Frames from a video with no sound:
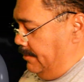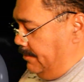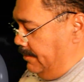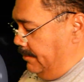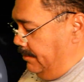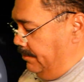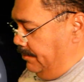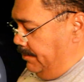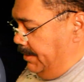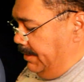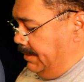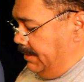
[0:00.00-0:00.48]

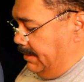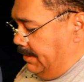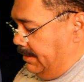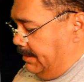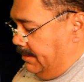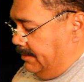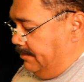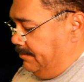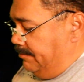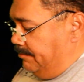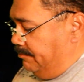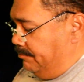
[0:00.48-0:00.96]
New
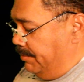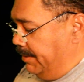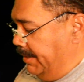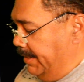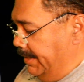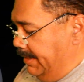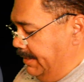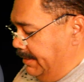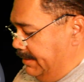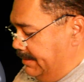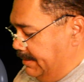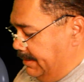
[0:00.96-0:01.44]
England,
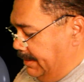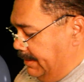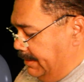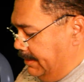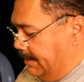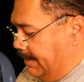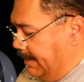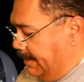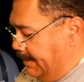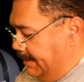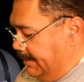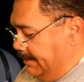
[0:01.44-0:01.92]
Brady's
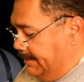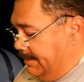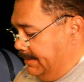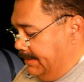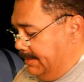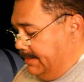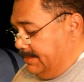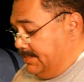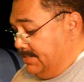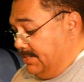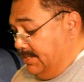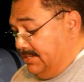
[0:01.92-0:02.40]
getting
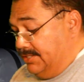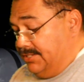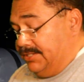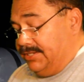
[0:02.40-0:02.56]
his